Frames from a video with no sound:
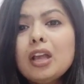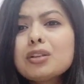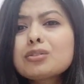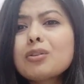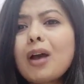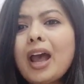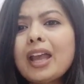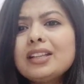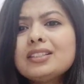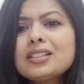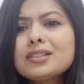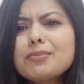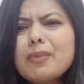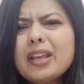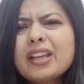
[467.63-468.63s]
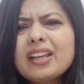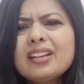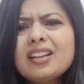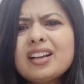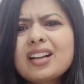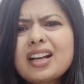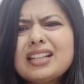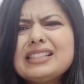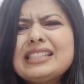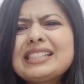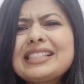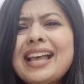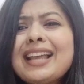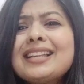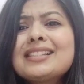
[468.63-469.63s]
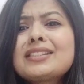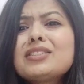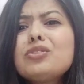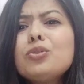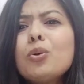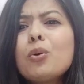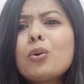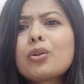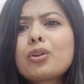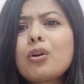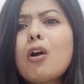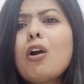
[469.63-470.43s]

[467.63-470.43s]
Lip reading: So I just make it a concise note